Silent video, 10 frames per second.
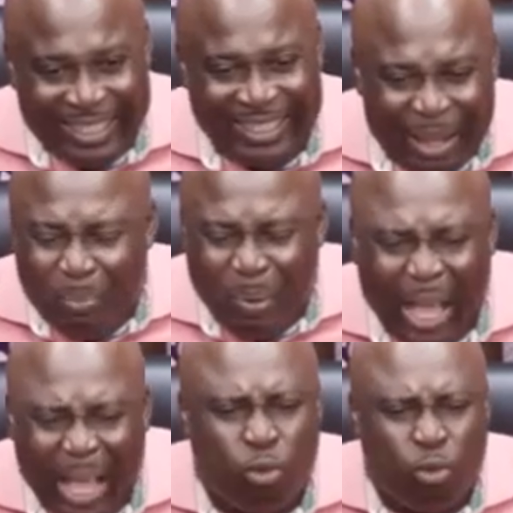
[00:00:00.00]
The
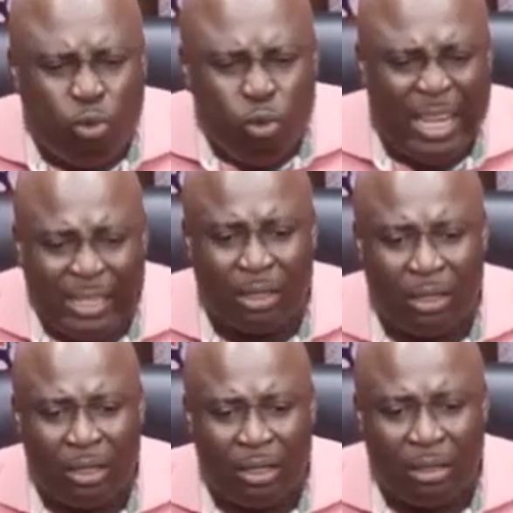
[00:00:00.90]
past 2 years
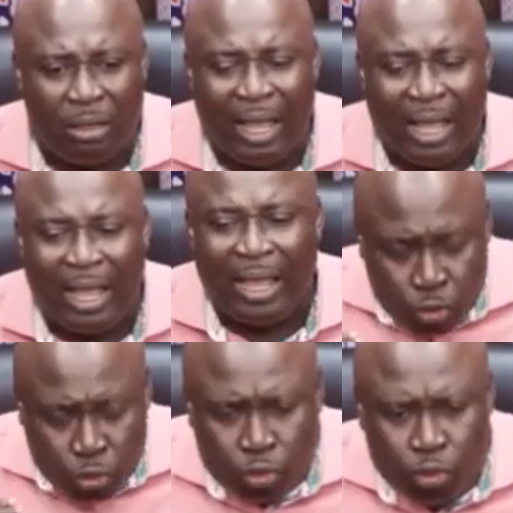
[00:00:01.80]

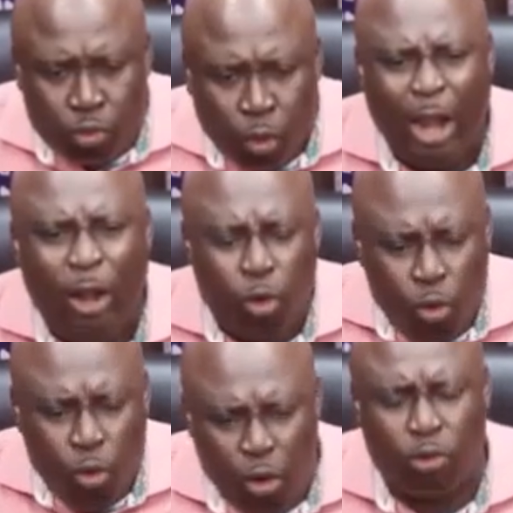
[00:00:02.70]
saw a
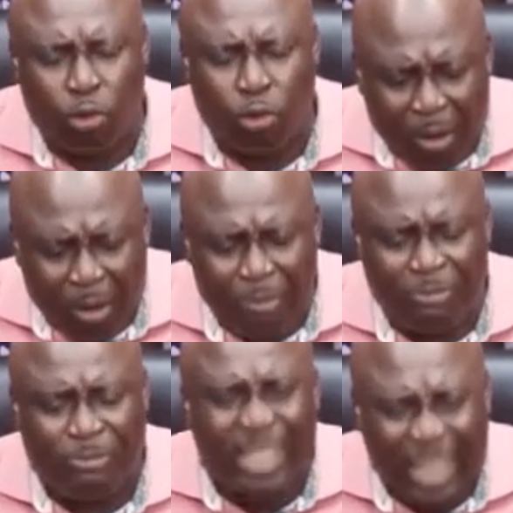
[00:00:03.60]
lot of
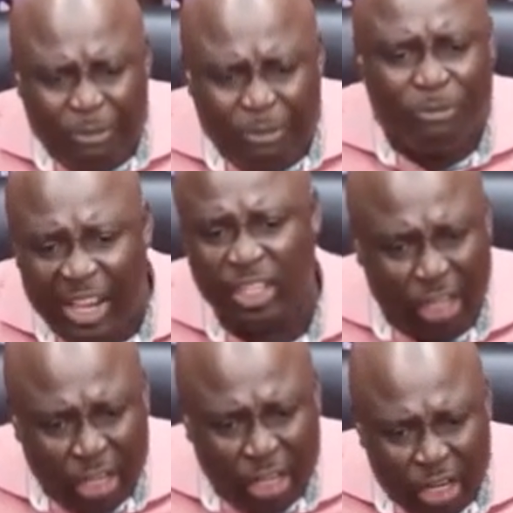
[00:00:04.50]
food inflation
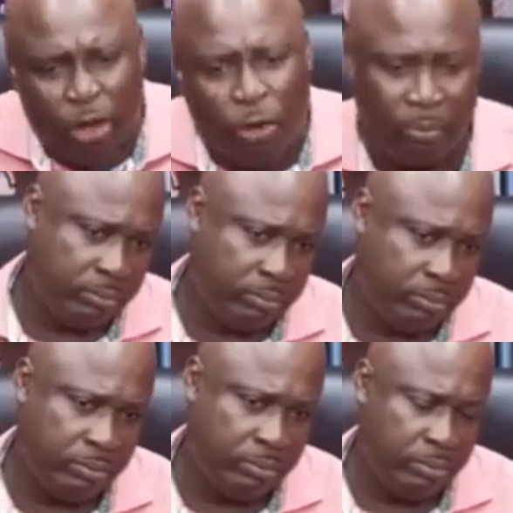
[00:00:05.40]
in Europe.
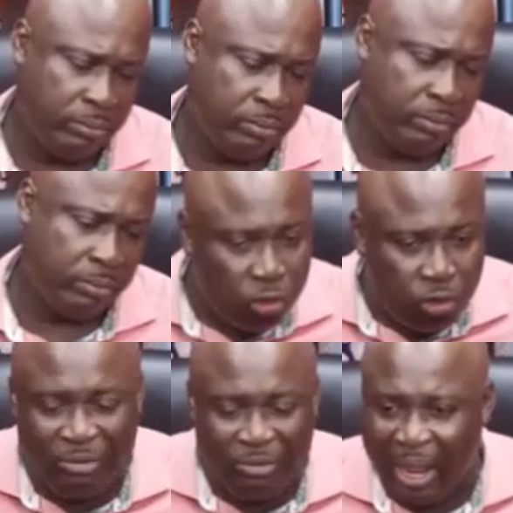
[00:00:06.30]

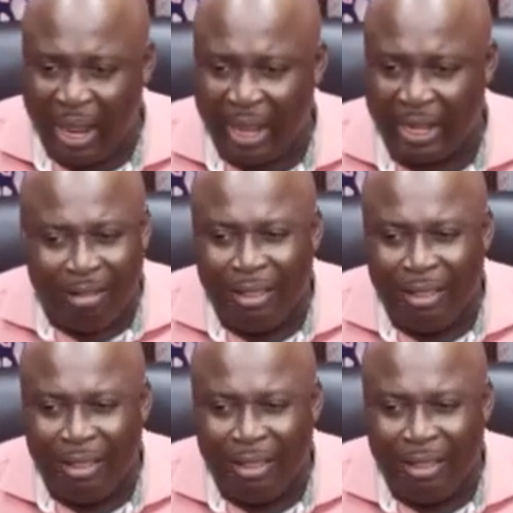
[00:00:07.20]
To be frank,